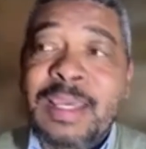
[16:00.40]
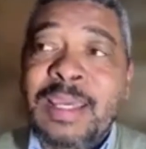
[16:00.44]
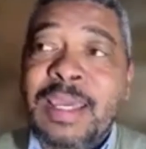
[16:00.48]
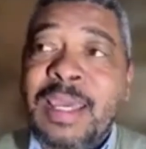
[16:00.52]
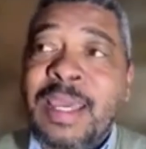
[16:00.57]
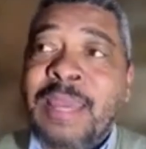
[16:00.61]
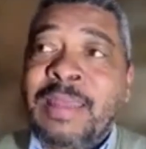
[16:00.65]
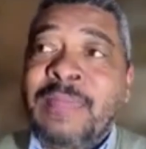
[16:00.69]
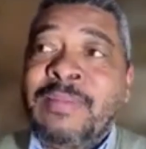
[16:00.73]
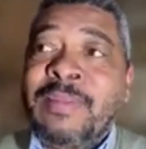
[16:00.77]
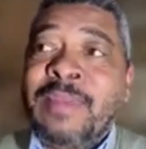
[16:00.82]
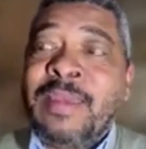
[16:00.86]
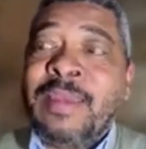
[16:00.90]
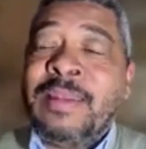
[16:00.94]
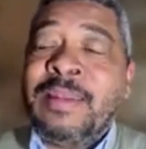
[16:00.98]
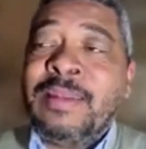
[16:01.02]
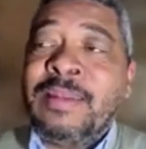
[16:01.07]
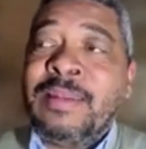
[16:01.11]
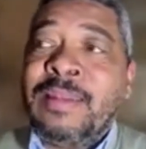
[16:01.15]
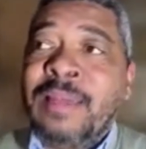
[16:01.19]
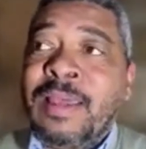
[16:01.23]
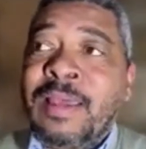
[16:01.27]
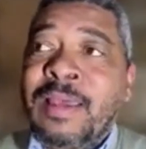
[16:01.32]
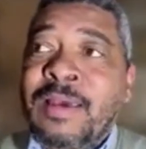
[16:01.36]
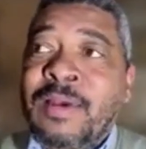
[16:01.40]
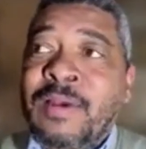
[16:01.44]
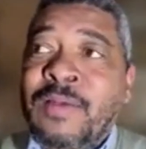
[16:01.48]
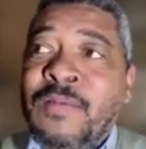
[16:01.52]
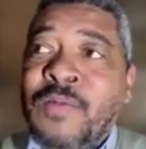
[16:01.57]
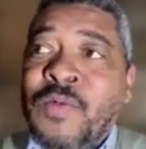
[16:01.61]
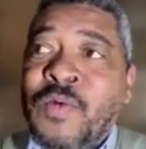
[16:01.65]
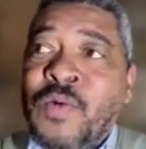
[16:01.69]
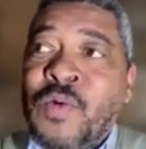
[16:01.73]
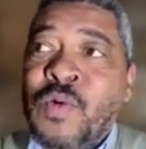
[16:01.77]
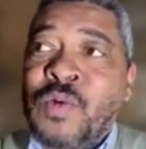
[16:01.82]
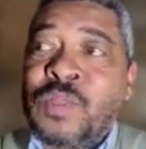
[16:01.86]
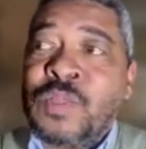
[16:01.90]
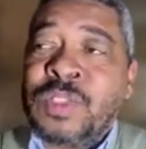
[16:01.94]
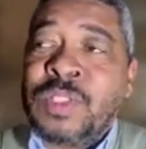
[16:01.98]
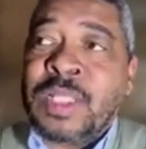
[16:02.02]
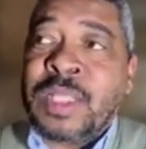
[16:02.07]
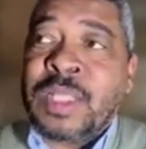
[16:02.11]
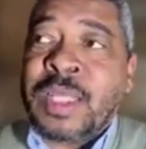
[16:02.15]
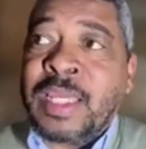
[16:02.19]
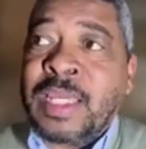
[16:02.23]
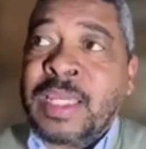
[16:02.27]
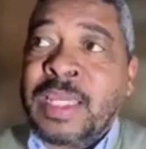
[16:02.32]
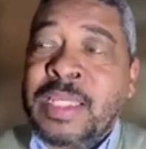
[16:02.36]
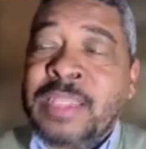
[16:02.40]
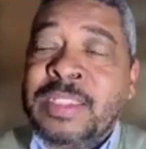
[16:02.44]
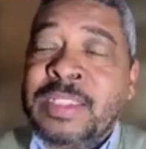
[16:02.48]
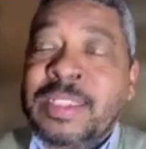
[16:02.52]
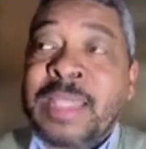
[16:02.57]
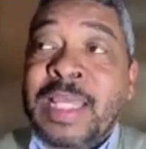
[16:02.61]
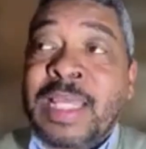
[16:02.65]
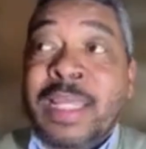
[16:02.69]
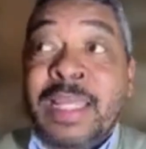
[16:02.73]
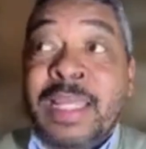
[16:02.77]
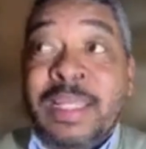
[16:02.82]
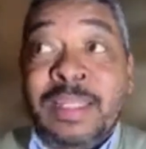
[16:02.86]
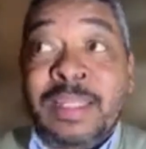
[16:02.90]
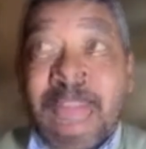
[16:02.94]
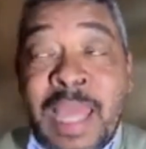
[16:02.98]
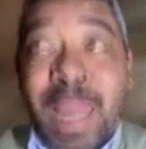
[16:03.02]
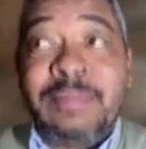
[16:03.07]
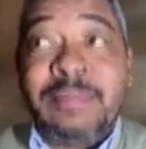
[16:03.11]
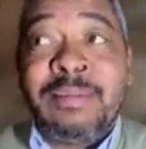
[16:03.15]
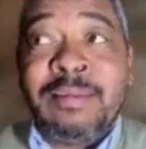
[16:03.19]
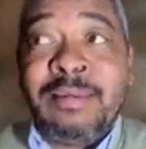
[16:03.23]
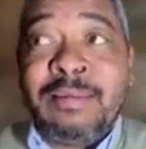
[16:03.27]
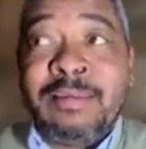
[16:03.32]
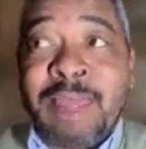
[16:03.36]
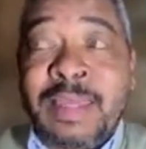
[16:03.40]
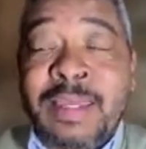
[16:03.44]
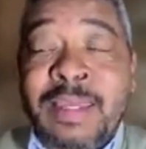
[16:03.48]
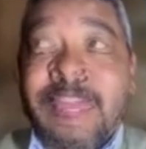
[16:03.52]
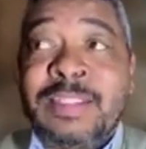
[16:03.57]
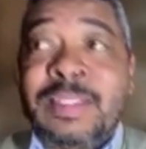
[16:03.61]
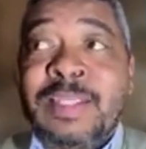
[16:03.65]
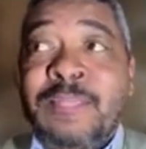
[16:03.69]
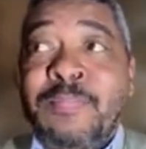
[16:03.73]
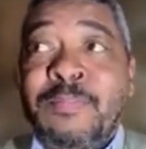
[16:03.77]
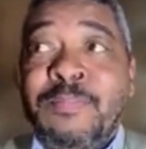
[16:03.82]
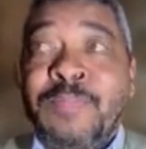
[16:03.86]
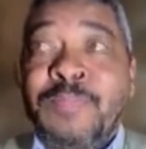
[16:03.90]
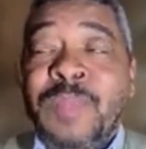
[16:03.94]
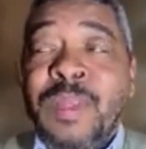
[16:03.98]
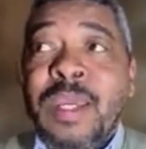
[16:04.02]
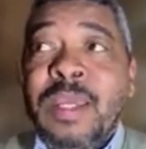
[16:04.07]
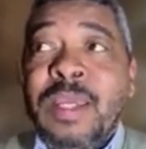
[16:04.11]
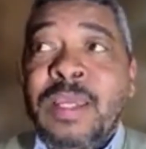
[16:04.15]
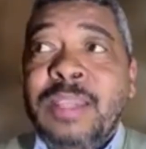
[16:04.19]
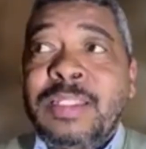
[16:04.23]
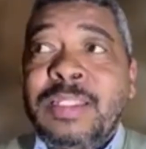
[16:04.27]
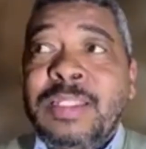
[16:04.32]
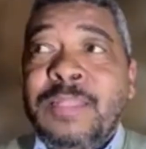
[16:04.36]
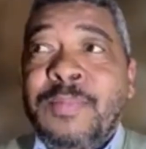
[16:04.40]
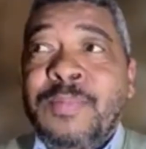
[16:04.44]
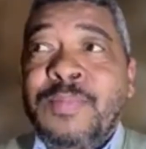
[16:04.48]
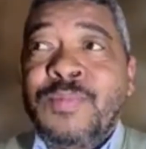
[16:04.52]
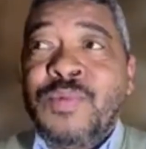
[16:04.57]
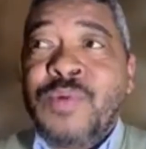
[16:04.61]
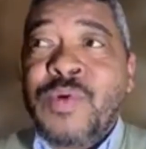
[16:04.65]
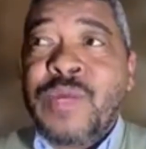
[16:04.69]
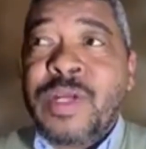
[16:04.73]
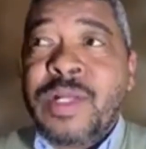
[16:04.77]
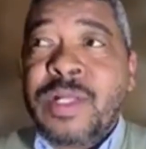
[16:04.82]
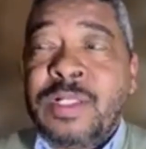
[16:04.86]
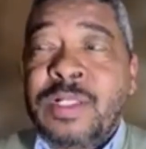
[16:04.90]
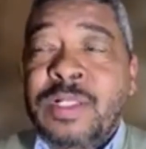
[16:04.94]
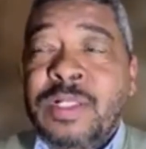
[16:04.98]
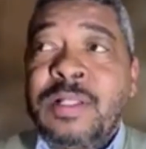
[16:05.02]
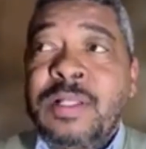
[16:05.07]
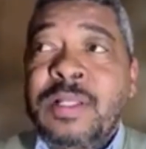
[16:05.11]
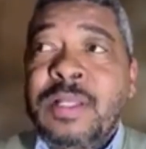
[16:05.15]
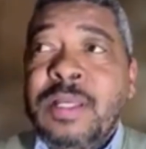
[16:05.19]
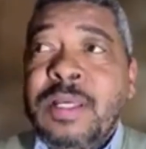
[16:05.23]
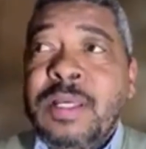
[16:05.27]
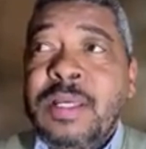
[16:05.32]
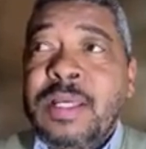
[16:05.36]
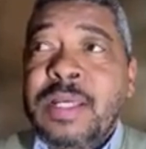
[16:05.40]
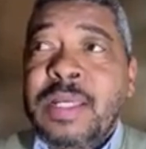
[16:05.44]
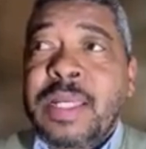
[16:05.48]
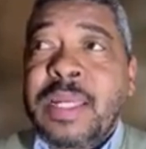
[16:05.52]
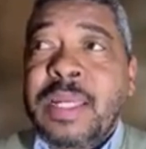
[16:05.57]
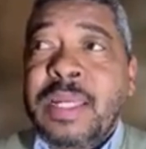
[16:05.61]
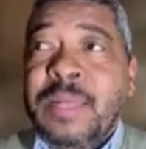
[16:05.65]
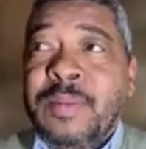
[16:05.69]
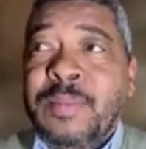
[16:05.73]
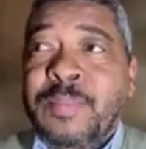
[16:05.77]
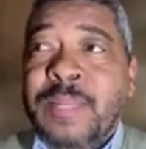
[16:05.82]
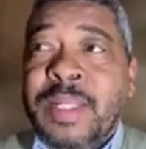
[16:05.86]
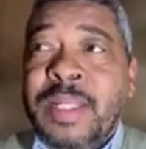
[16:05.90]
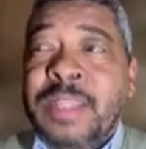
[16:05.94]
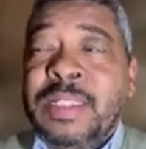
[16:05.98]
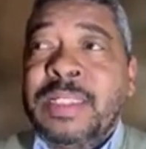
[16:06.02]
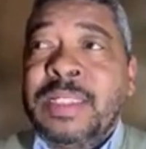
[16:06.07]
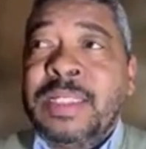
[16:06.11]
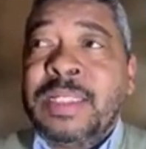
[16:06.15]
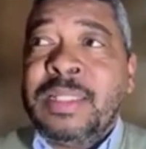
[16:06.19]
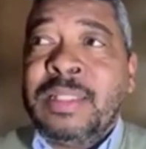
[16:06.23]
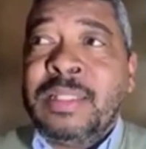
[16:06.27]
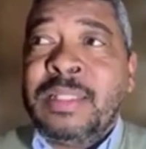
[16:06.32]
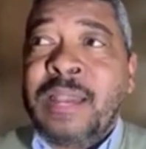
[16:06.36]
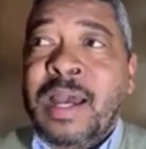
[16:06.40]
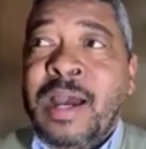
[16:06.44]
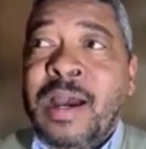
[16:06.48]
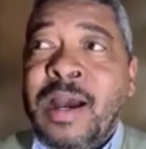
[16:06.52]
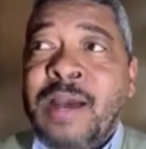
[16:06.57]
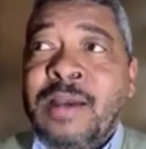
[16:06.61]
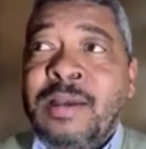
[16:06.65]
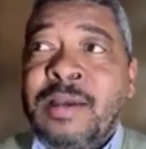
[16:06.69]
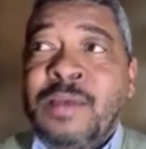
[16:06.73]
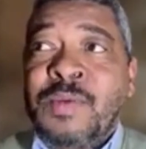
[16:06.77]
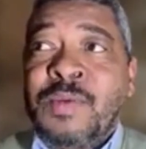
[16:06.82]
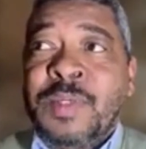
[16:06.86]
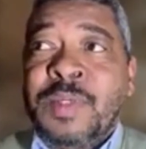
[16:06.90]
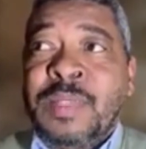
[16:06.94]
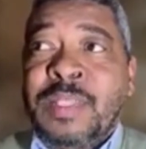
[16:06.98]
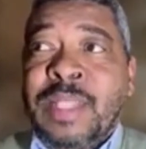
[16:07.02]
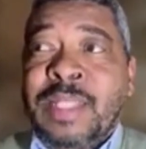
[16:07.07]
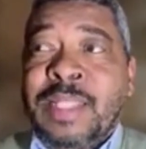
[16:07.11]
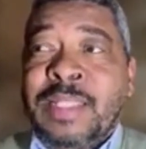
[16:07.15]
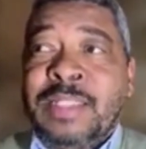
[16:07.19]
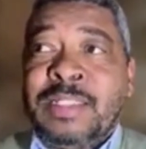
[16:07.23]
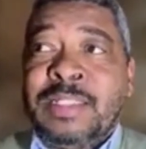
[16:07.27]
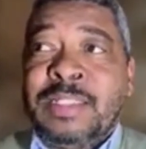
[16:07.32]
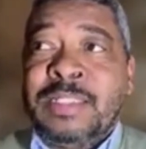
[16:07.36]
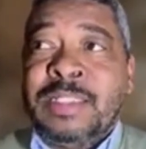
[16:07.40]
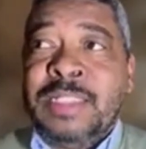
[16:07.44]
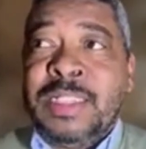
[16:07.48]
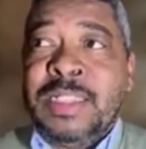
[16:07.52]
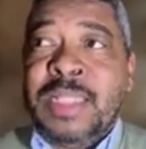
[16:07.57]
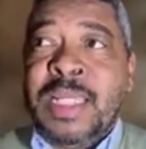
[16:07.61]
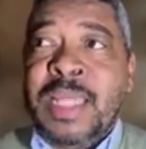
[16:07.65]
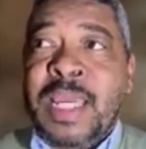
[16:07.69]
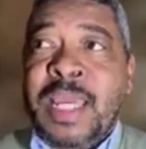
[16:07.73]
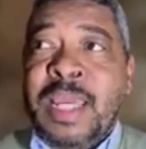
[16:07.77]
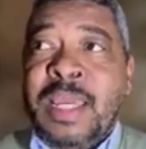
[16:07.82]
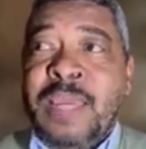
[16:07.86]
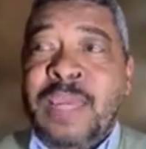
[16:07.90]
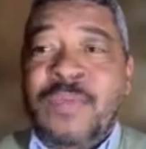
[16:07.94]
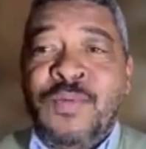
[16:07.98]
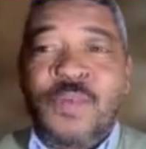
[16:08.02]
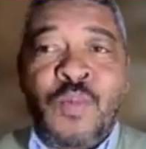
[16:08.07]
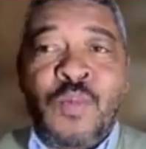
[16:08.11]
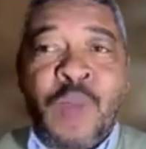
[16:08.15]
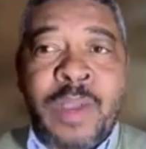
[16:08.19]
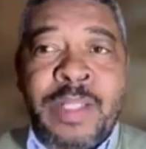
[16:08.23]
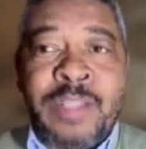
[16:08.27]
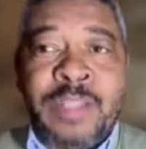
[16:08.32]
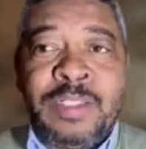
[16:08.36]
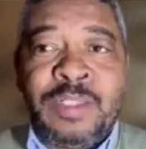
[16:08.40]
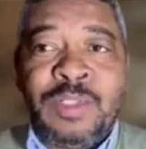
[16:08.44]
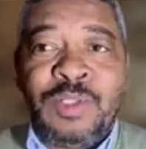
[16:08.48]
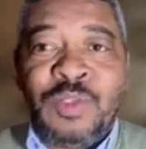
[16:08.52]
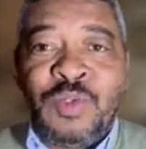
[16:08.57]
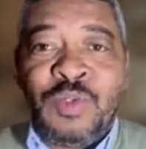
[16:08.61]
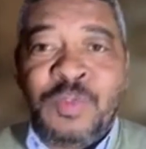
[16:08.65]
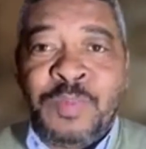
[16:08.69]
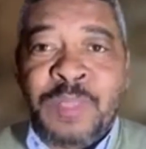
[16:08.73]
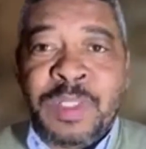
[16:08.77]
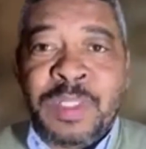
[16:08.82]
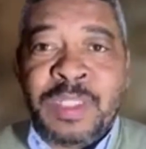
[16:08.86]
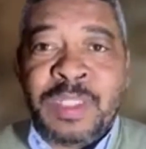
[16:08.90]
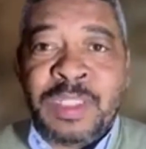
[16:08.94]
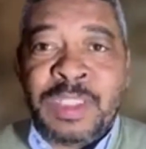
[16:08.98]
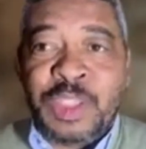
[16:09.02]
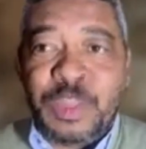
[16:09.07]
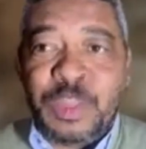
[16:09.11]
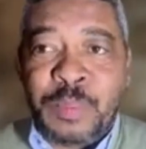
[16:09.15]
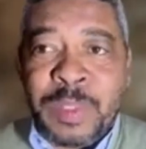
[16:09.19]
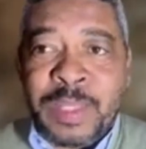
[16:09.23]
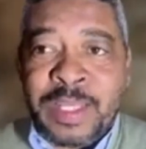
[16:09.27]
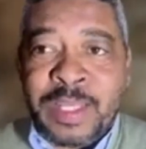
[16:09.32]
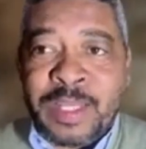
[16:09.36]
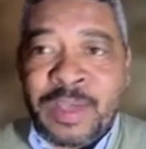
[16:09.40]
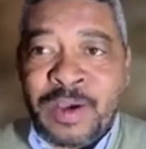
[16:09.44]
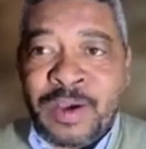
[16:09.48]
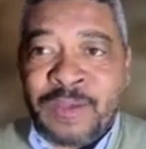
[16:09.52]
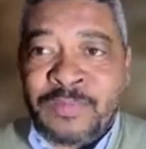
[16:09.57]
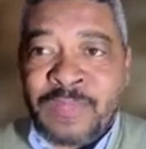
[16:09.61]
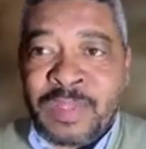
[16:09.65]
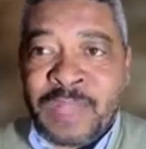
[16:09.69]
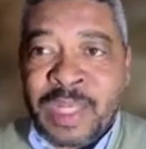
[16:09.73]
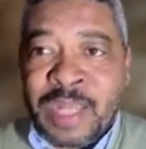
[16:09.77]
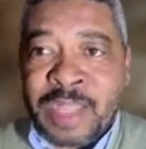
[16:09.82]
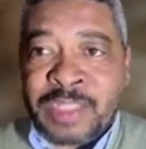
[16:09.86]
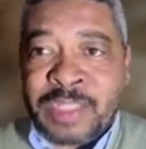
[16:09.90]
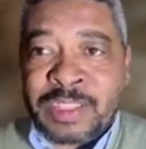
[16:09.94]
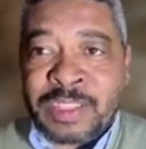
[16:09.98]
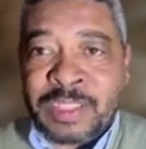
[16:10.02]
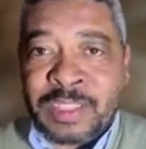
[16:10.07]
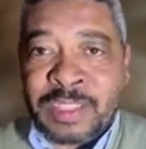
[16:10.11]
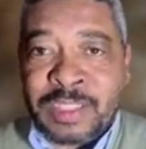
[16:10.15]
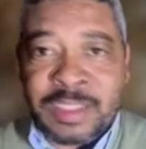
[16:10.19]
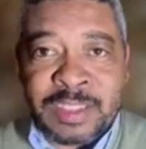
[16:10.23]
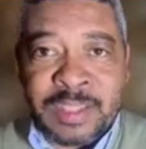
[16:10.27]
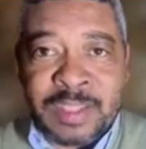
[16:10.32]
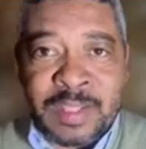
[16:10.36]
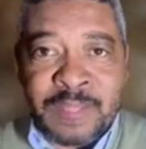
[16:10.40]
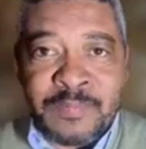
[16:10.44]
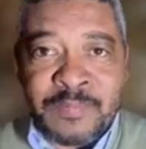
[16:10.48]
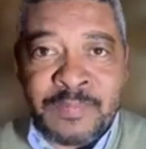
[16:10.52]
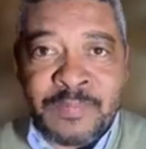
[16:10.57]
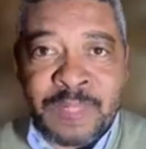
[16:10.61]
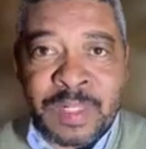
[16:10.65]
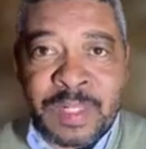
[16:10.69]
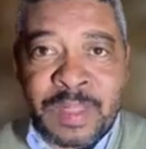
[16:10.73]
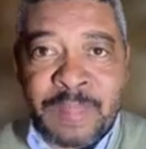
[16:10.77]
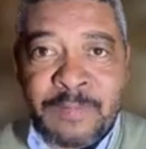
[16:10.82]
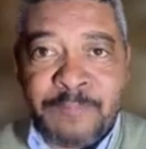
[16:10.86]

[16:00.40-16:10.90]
And then, of course, there is, and I think there is some real credibility in the argument that the DA want to be the Speaker of the National Assembly.